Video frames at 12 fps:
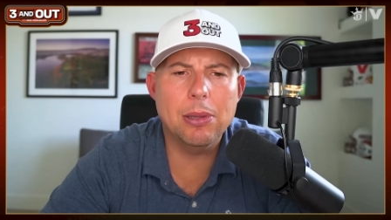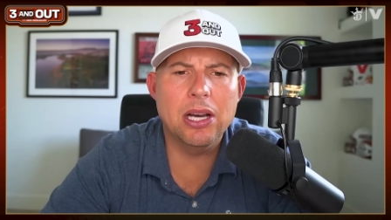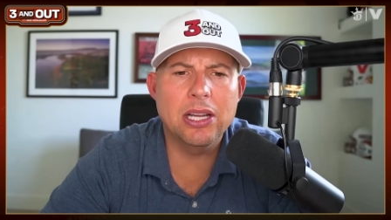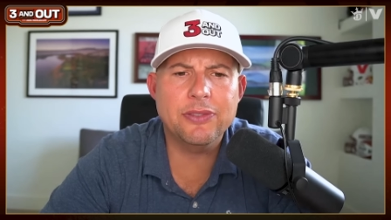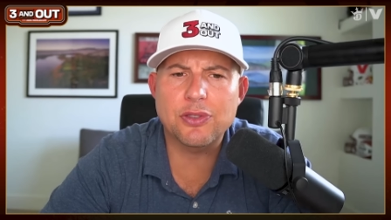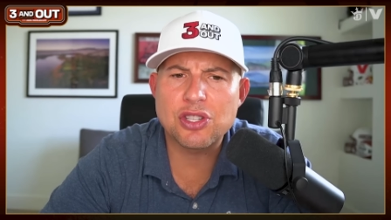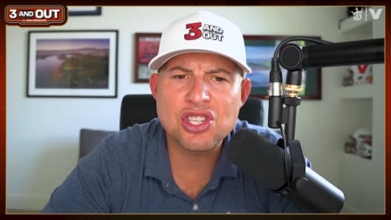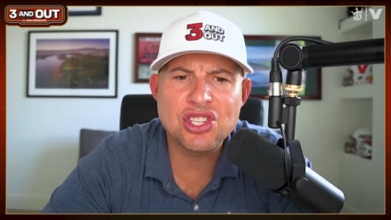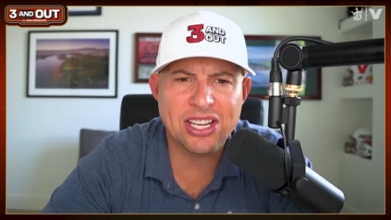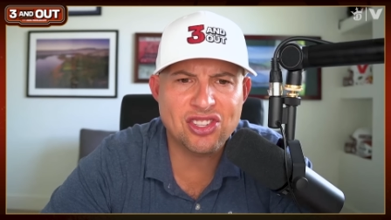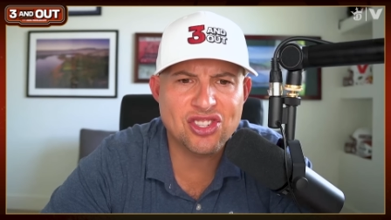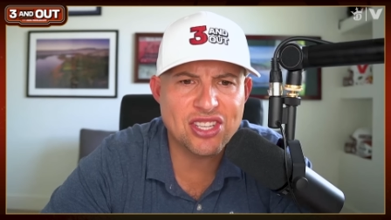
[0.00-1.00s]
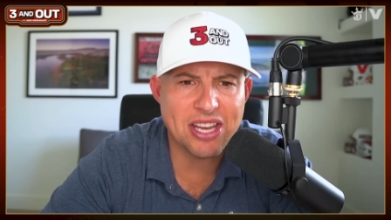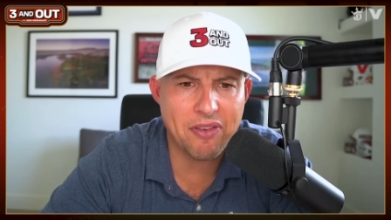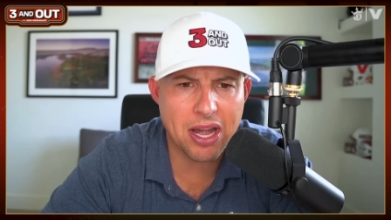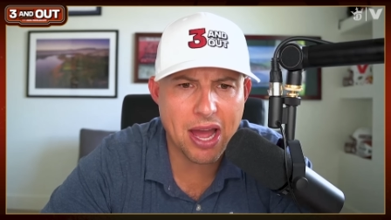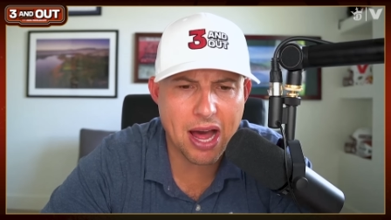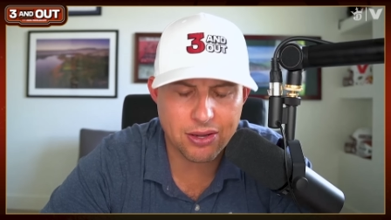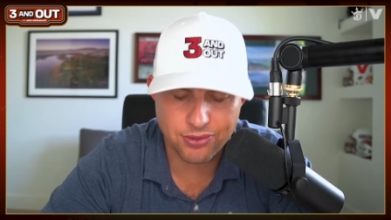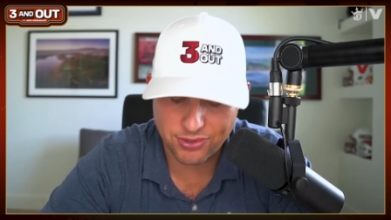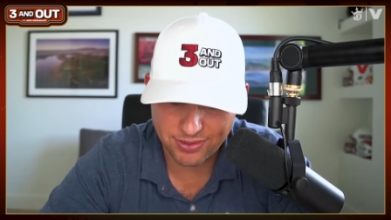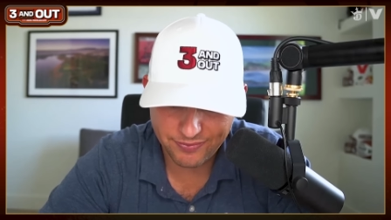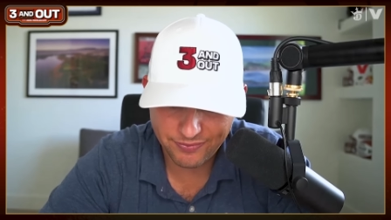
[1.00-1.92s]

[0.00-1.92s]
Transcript: a lunch for six, seven dollars.